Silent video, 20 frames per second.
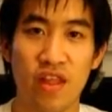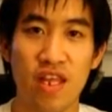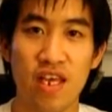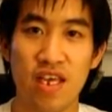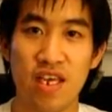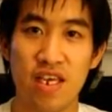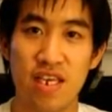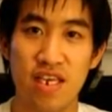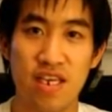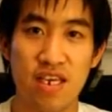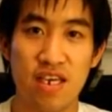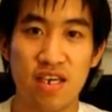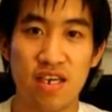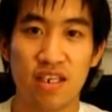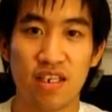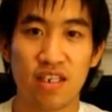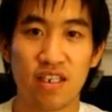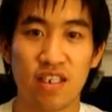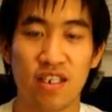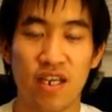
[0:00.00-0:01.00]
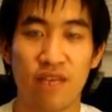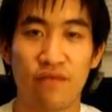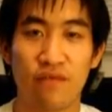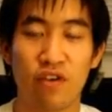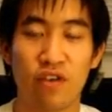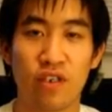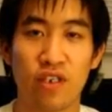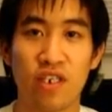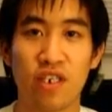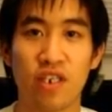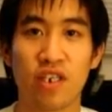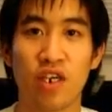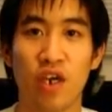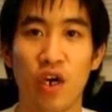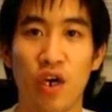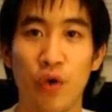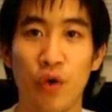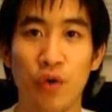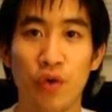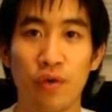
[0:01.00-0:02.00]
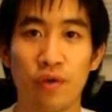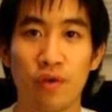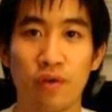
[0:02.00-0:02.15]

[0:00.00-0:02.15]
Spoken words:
the San Francisco